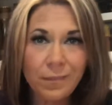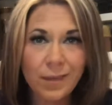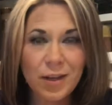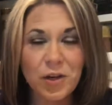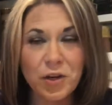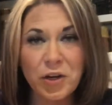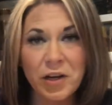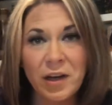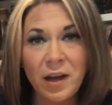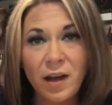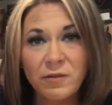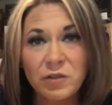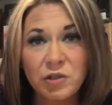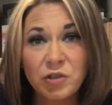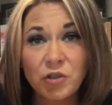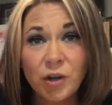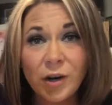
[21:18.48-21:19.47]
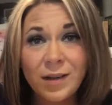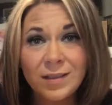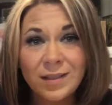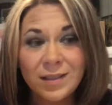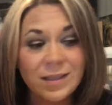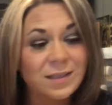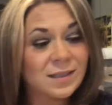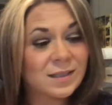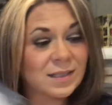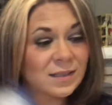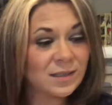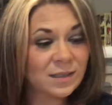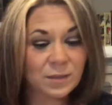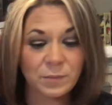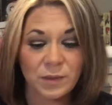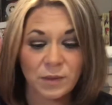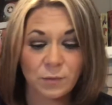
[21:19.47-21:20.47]
you're going to have to trust this needs
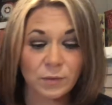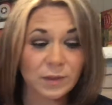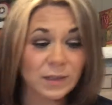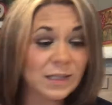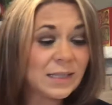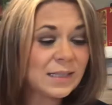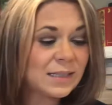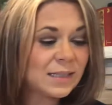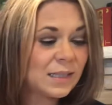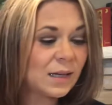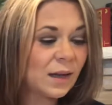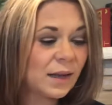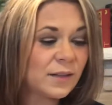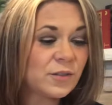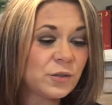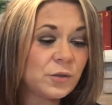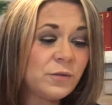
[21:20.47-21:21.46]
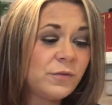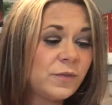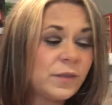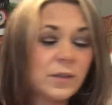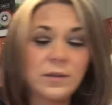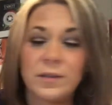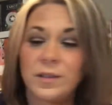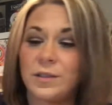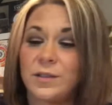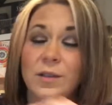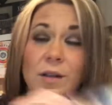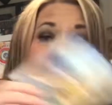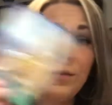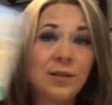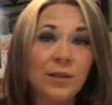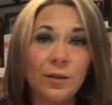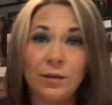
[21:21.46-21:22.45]
to be released. And I do feel there's
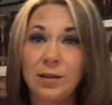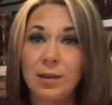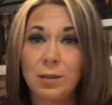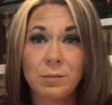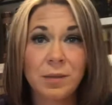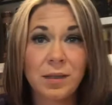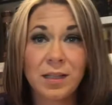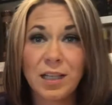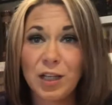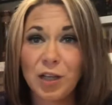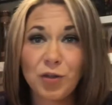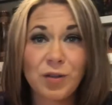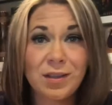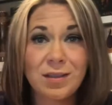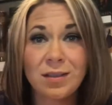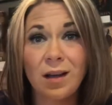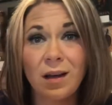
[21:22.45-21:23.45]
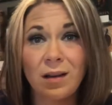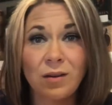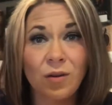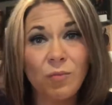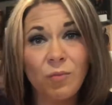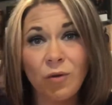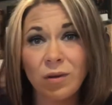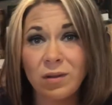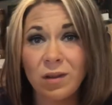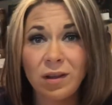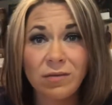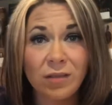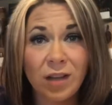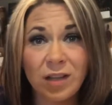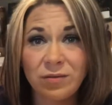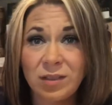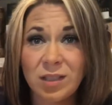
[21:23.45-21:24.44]
also somebody here that's got no more love
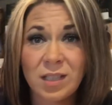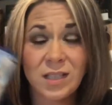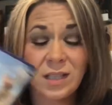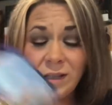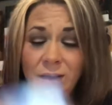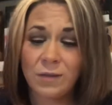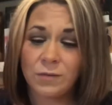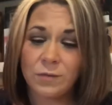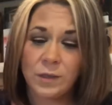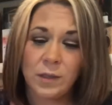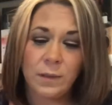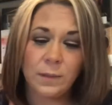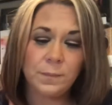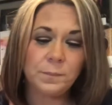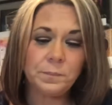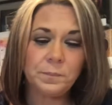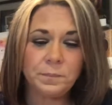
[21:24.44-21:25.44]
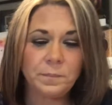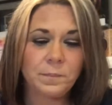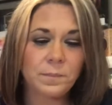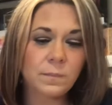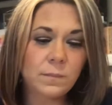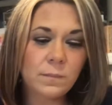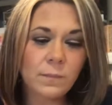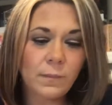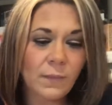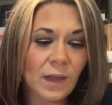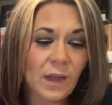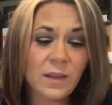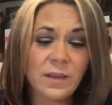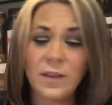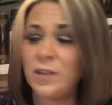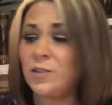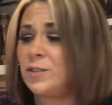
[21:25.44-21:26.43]
left to give.
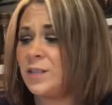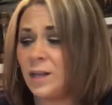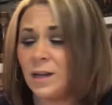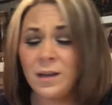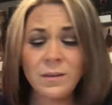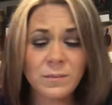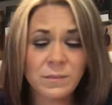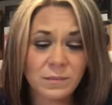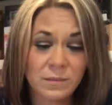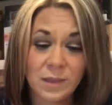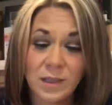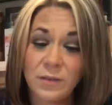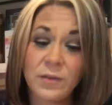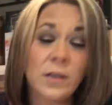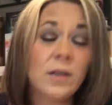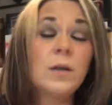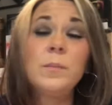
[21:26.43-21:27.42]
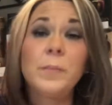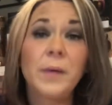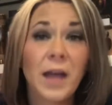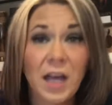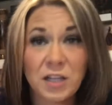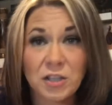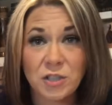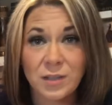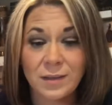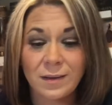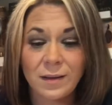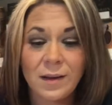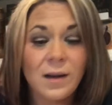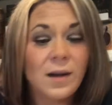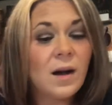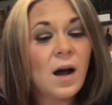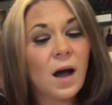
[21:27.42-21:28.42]
They're done giving compassion.
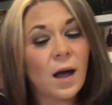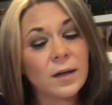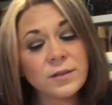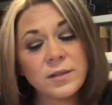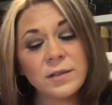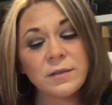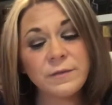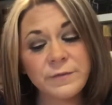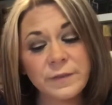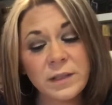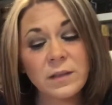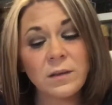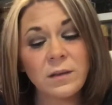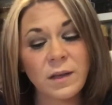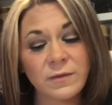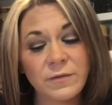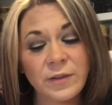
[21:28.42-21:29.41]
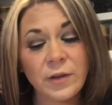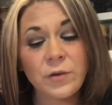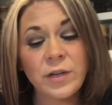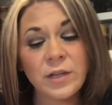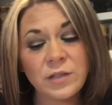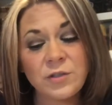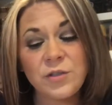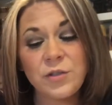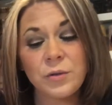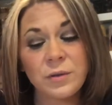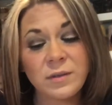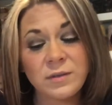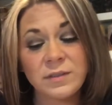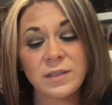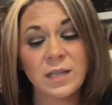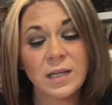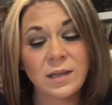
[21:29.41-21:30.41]
I also feel a very
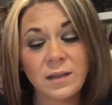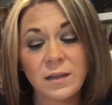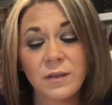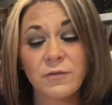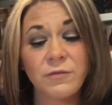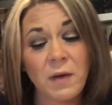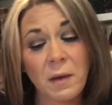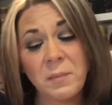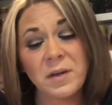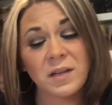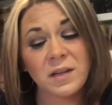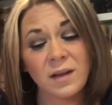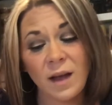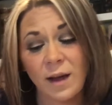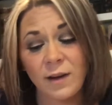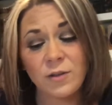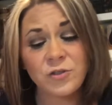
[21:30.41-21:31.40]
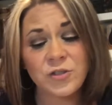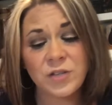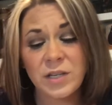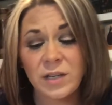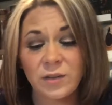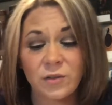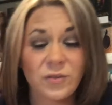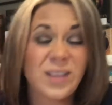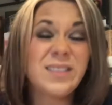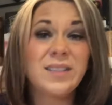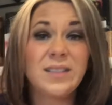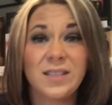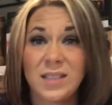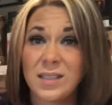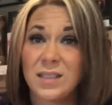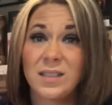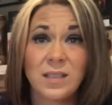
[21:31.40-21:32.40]
intuitive psychic feminine energy here that's
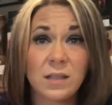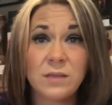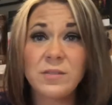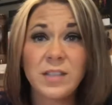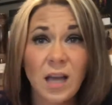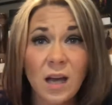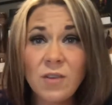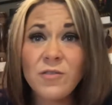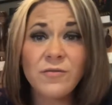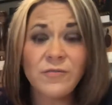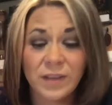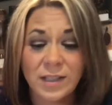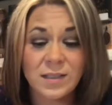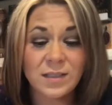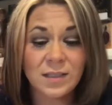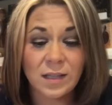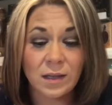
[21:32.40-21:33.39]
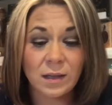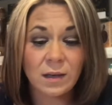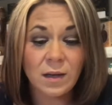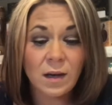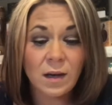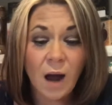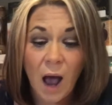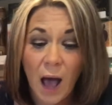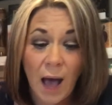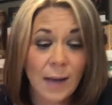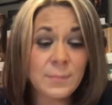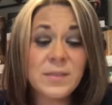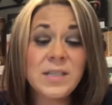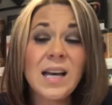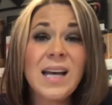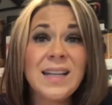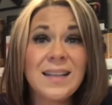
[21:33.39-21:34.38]
done self-sacrificing. I'm
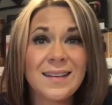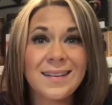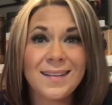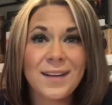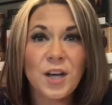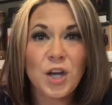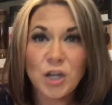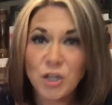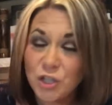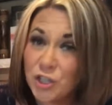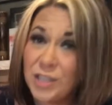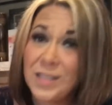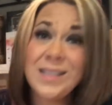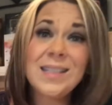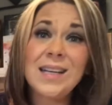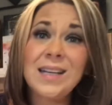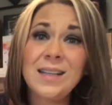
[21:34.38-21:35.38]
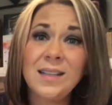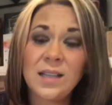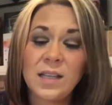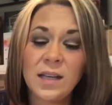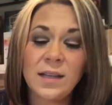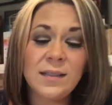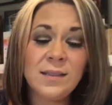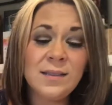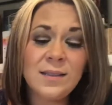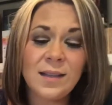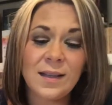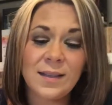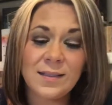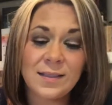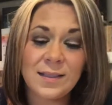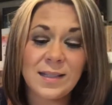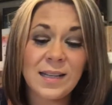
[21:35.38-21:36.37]
done. She's getting the
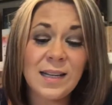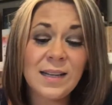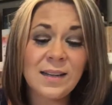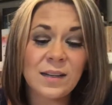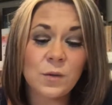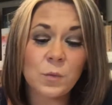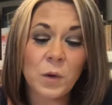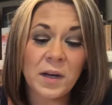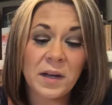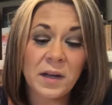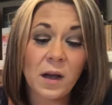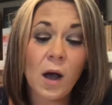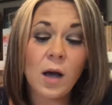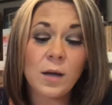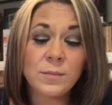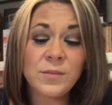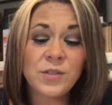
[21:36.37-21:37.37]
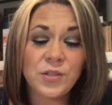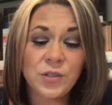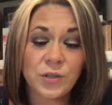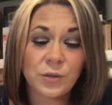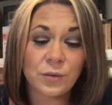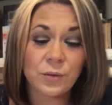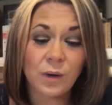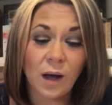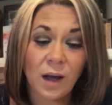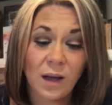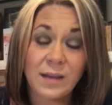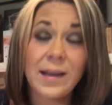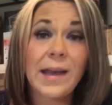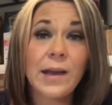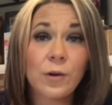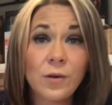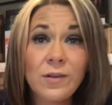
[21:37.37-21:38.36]
insights needed when it comes to uh,
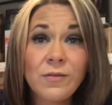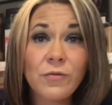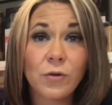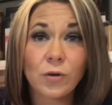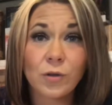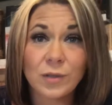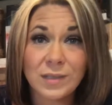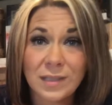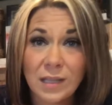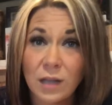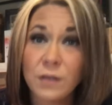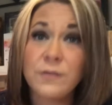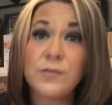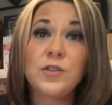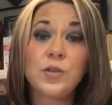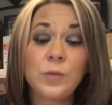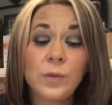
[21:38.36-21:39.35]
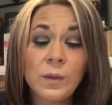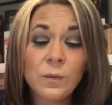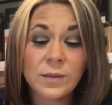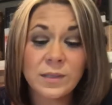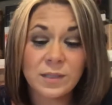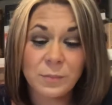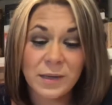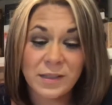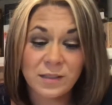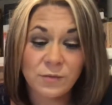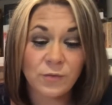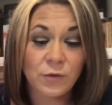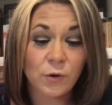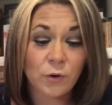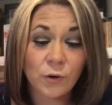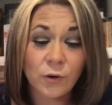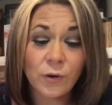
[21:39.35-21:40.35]
caring for herself, doing what's best for
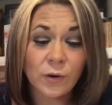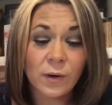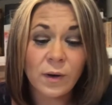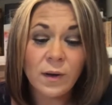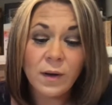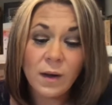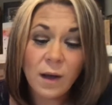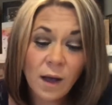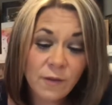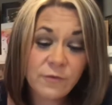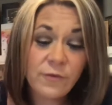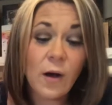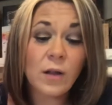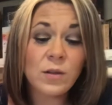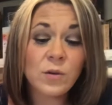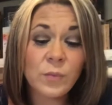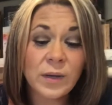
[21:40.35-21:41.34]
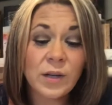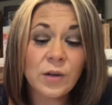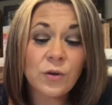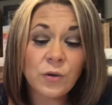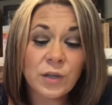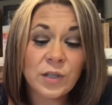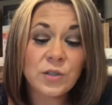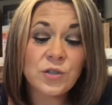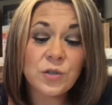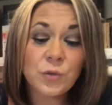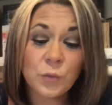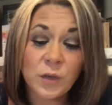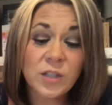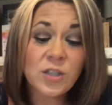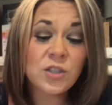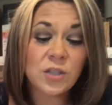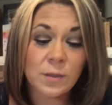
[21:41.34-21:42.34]
her, following her
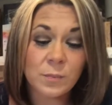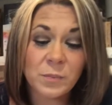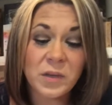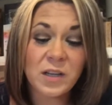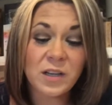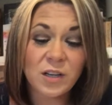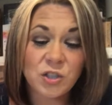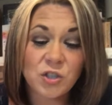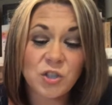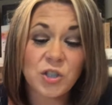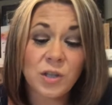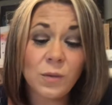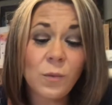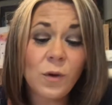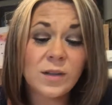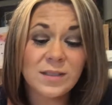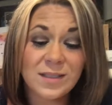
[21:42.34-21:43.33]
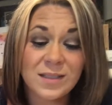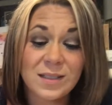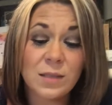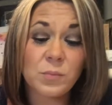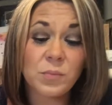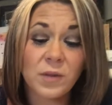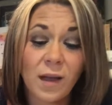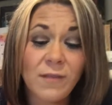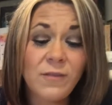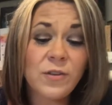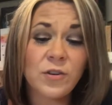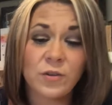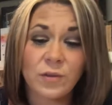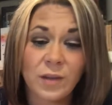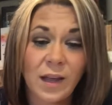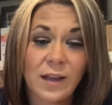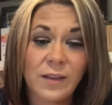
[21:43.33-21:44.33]
intuition, because she wants deep love in
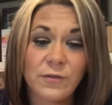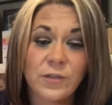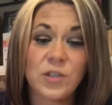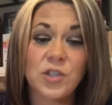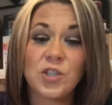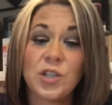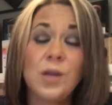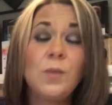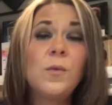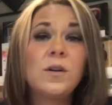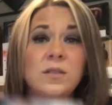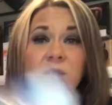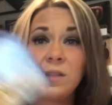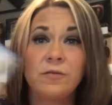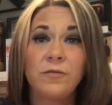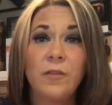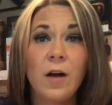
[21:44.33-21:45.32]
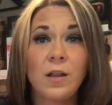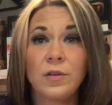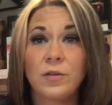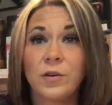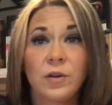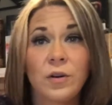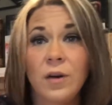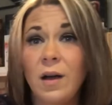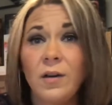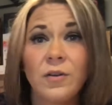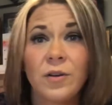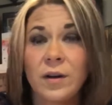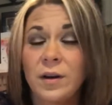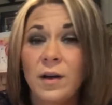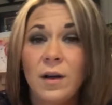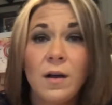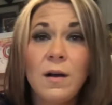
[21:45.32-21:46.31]
her life and she wants to follow her heart, and